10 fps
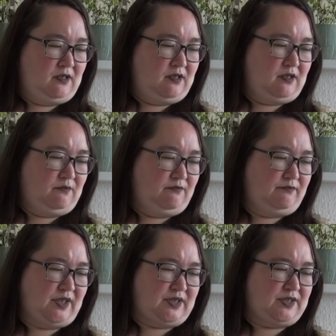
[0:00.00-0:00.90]
um,
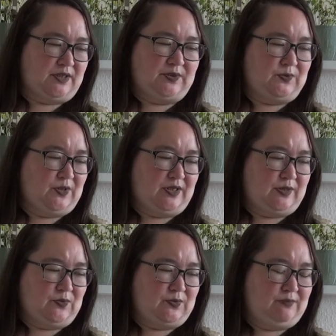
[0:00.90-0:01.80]
that's not the word
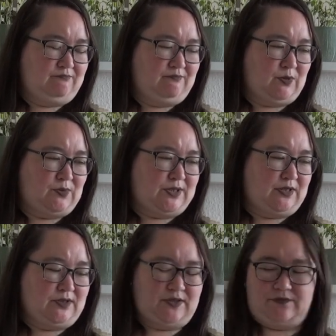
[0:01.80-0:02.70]
I, I was
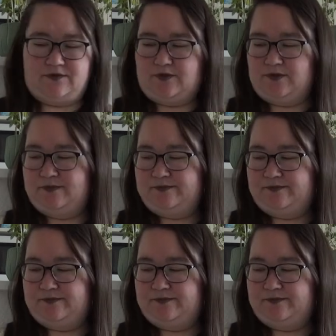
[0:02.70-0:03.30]
searching for.